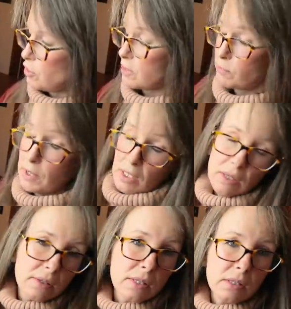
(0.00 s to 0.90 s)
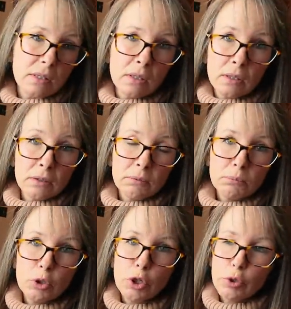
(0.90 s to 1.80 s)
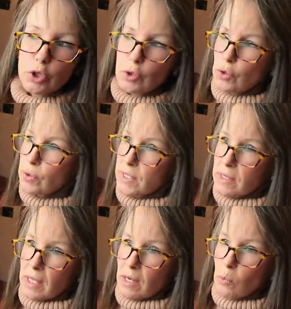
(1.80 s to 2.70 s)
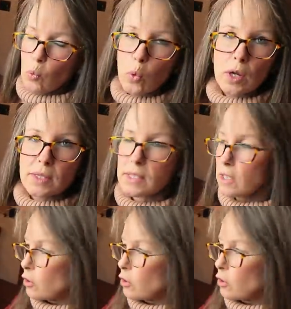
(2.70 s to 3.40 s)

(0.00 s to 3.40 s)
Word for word: just because, you know, you use it that once in